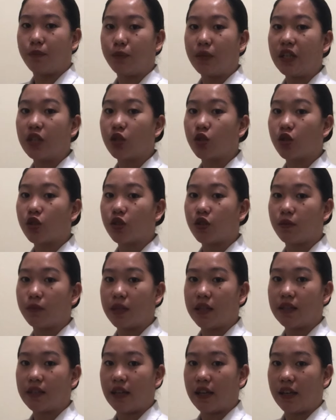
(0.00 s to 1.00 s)
be sure to
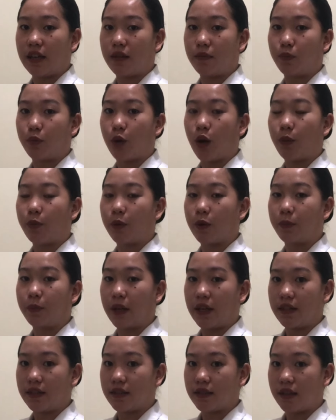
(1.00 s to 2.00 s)
maintain proper
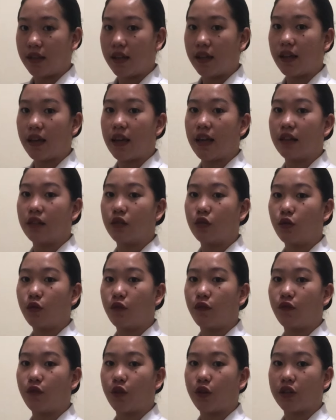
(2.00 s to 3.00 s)
pacing and
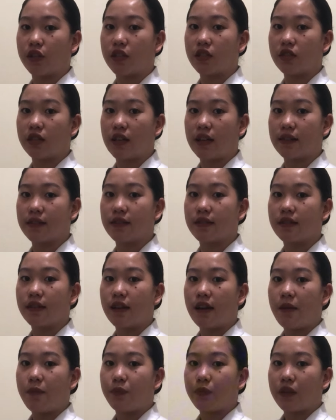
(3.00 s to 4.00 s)
look for the chest
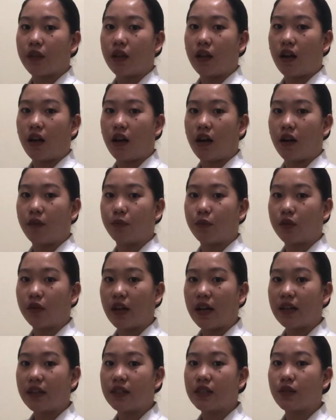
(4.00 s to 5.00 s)

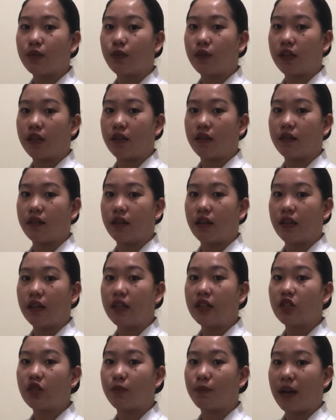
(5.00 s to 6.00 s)
rise with
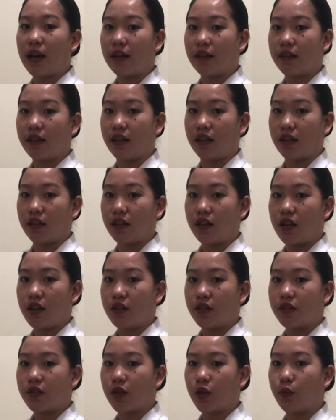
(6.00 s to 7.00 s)
each bagging.
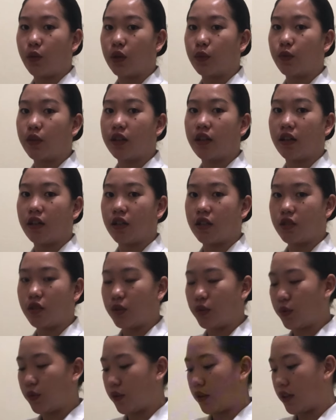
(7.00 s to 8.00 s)
So what we're gonna
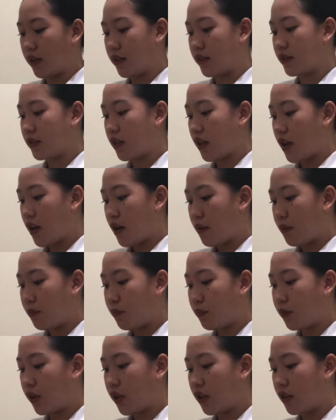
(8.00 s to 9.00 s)
do is
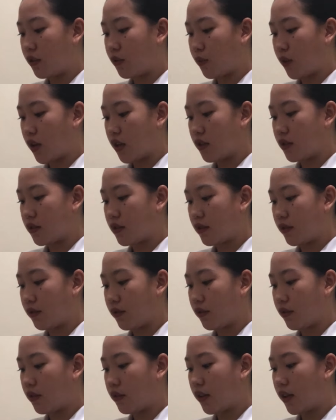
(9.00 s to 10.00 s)
we did 1, 2,
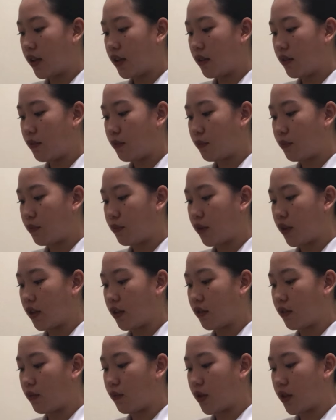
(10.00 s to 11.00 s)
3, we
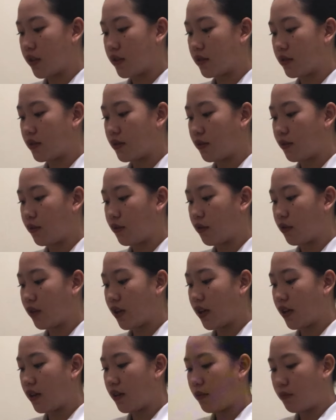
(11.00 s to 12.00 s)
did 1, 2,
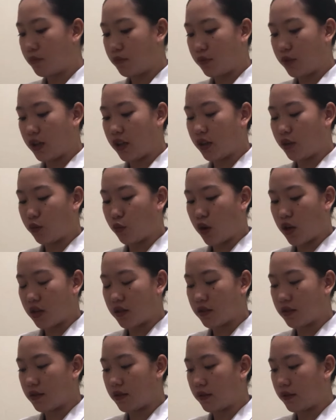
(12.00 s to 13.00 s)
3, we did
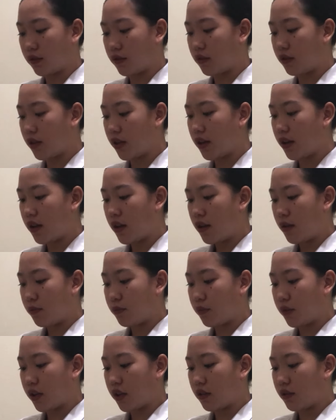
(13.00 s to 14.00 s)
1, 2, 3,
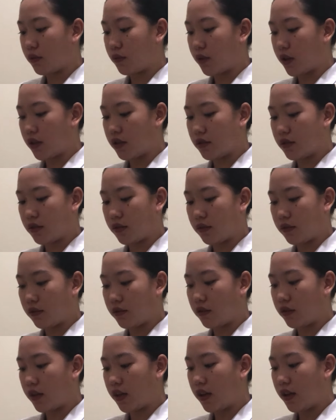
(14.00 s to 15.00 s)
we did 1, 2,
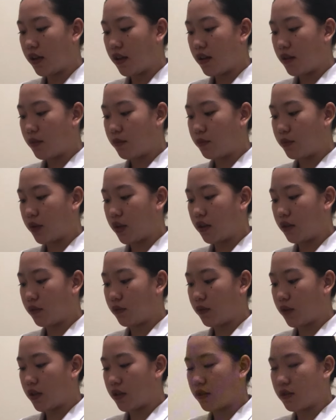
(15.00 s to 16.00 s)
3, we did
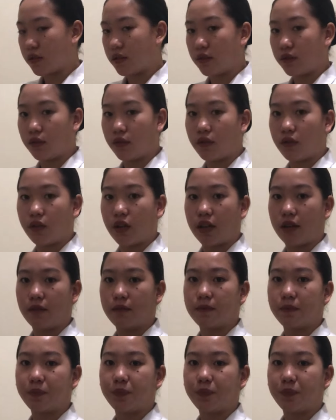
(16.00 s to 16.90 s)
1, 2, 3.